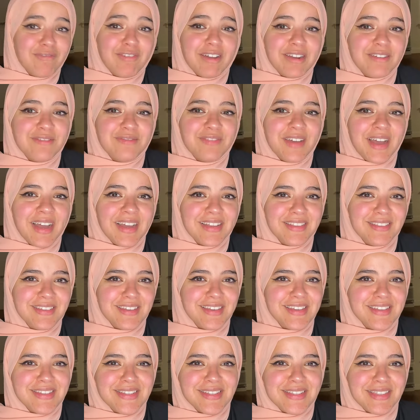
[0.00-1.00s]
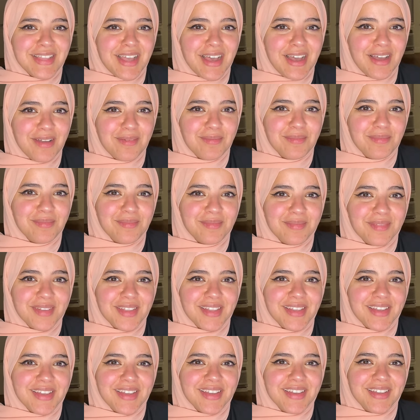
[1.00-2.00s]
Fun fact, Islam
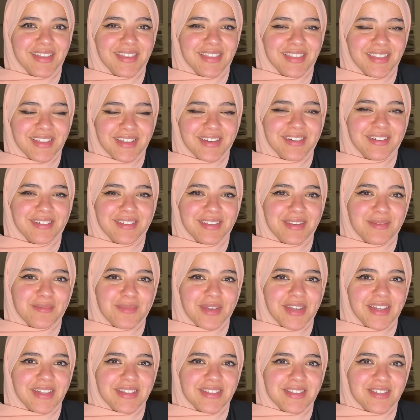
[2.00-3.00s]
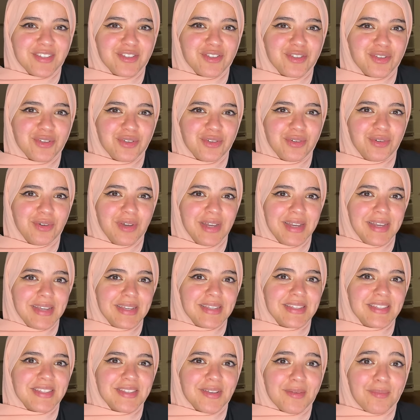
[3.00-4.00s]
it literally means to
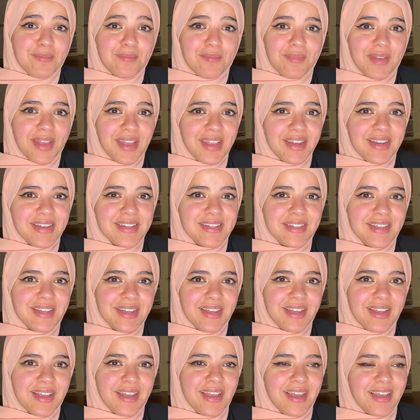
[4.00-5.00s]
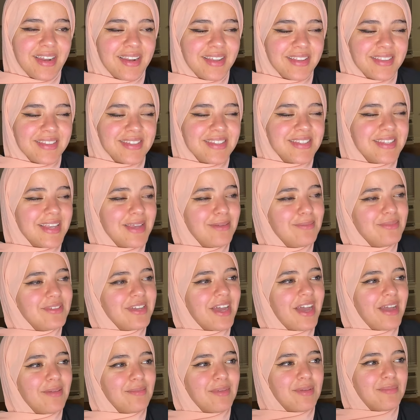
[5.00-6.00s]
submit, and at the same
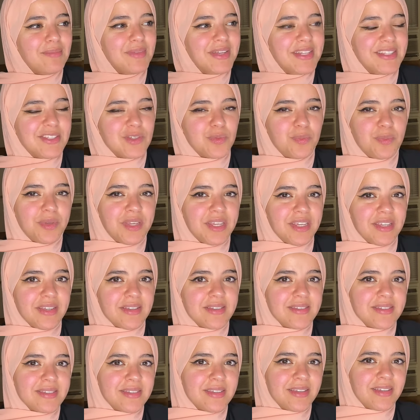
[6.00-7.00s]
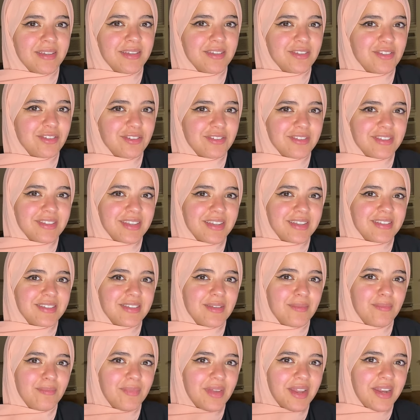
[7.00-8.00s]
time, it means peace. So it's like
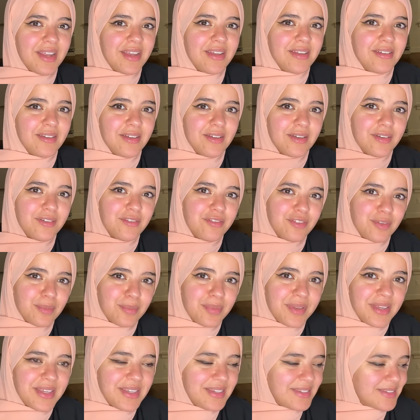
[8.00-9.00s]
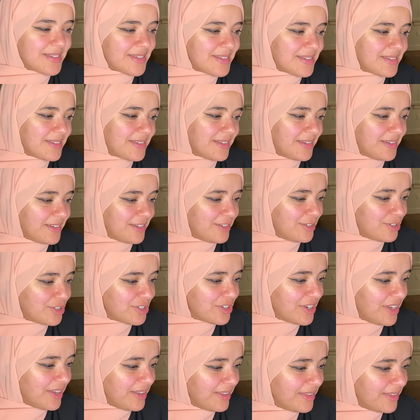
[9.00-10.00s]
submitting for peace,
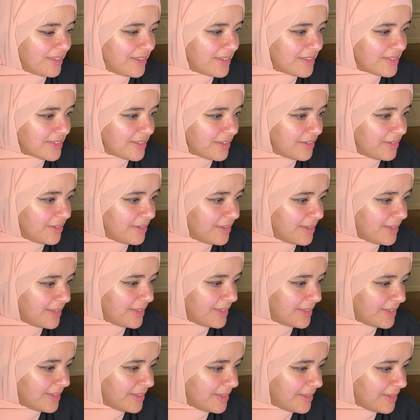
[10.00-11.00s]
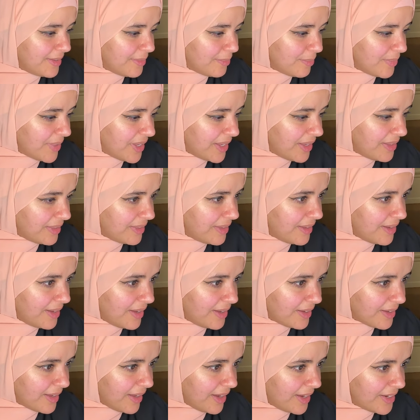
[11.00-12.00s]
inshallah. So may
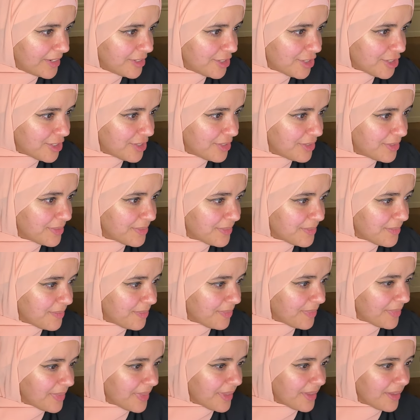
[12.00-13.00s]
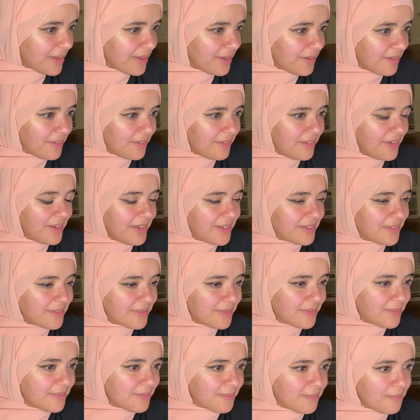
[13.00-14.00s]
Allah guide you. All right.
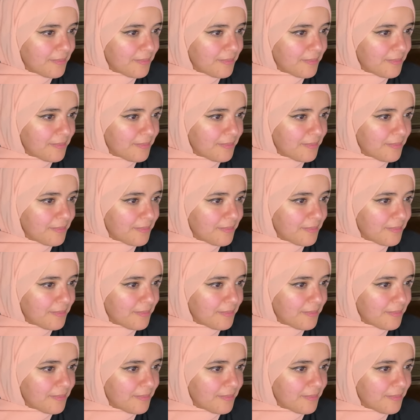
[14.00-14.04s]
